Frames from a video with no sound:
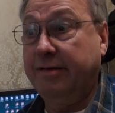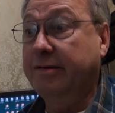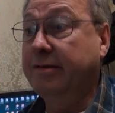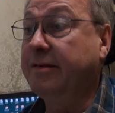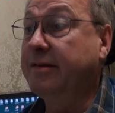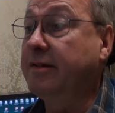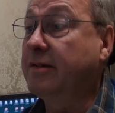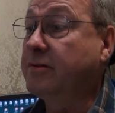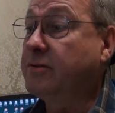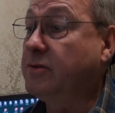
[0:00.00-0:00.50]

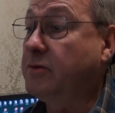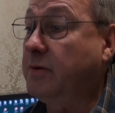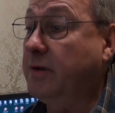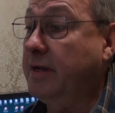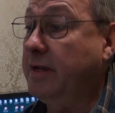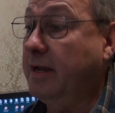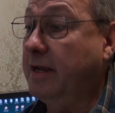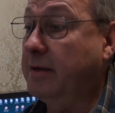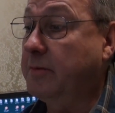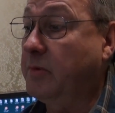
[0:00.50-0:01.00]
Little 2
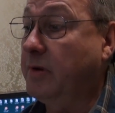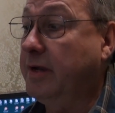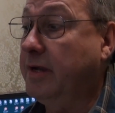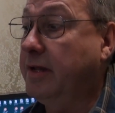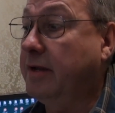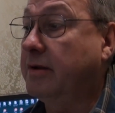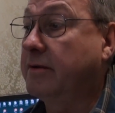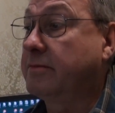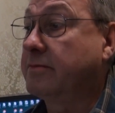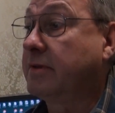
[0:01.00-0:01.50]
AM
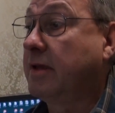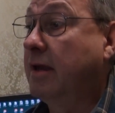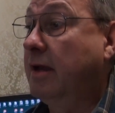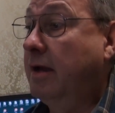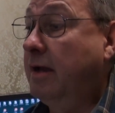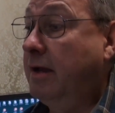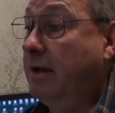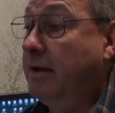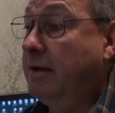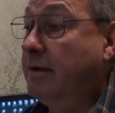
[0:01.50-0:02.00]
radio.
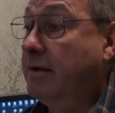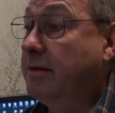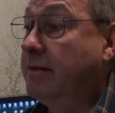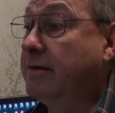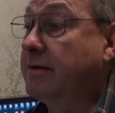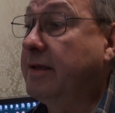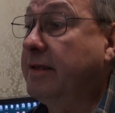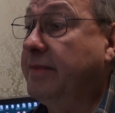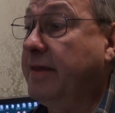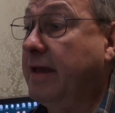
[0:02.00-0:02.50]

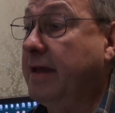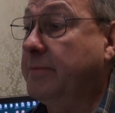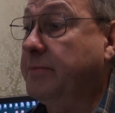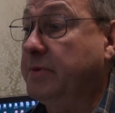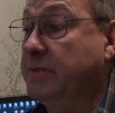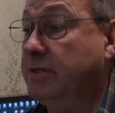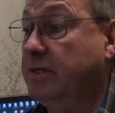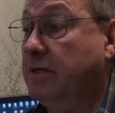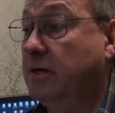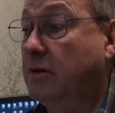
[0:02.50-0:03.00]
Look at that.
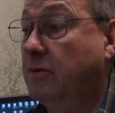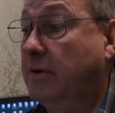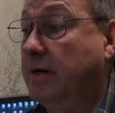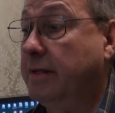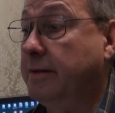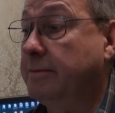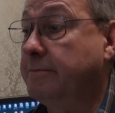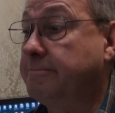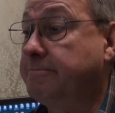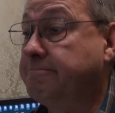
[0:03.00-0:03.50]
But you know
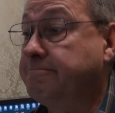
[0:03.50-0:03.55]
what?